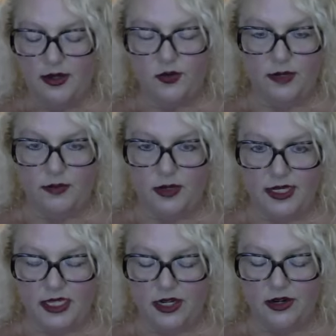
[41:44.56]
20 right.
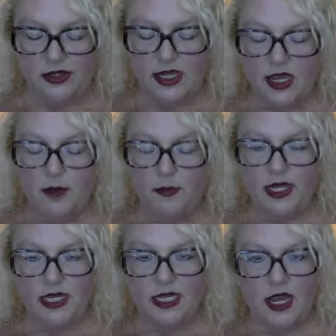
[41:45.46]
plus years.
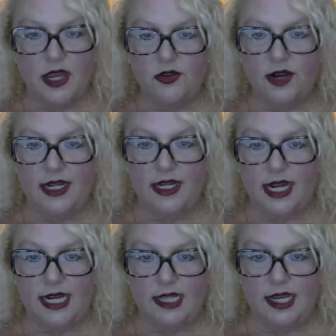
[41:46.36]
But underwriting
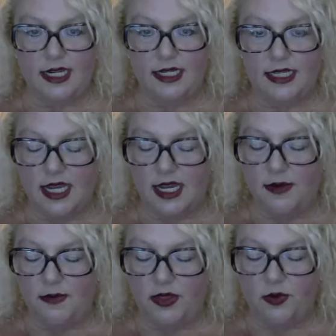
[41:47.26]
guidelines,
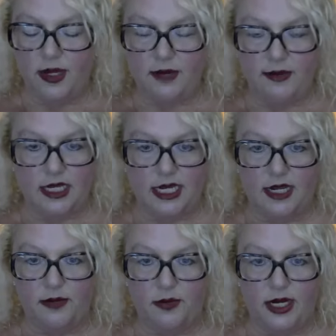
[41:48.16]
um, the way we look
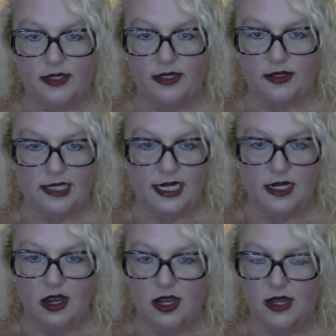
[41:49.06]
at appraisals and
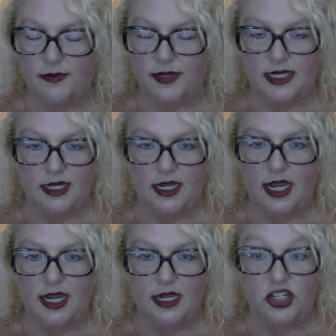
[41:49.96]
comps and
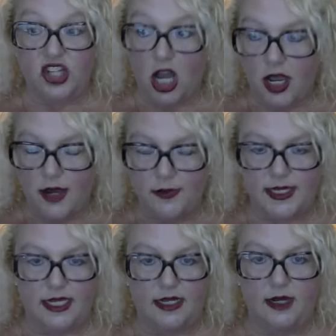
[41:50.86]
and
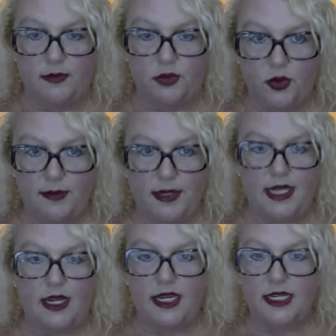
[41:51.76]
jobs and
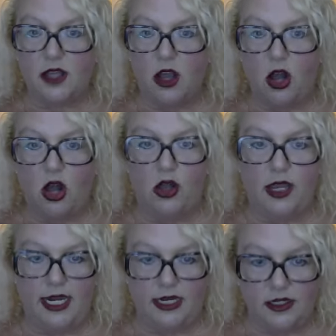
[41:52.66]
employment, it's all
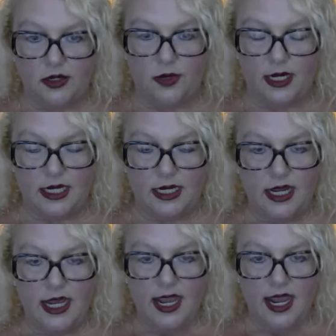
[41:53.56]
antiquated.
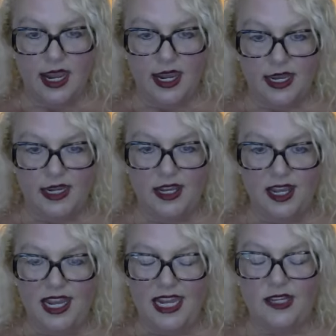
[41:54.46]
Mm-hmm. And
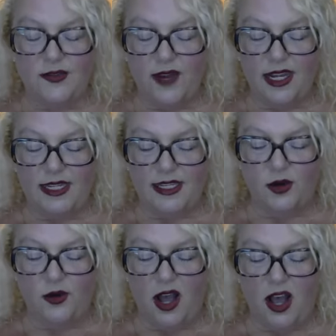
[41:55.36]
it's funny.
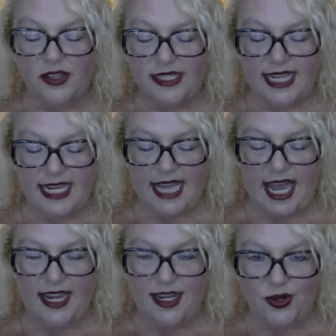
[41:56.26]
So I'll say
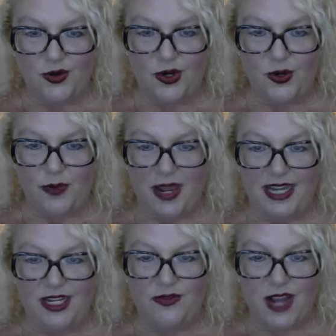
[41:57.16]
that in a group,
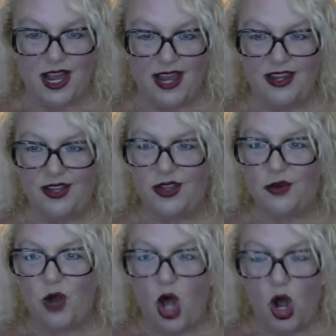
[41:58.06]
and you've got, there
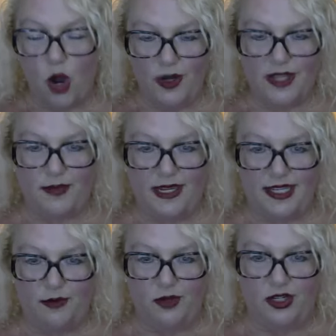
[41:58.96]
will always be
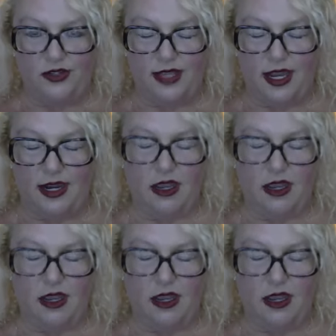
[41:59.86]
someone who's like,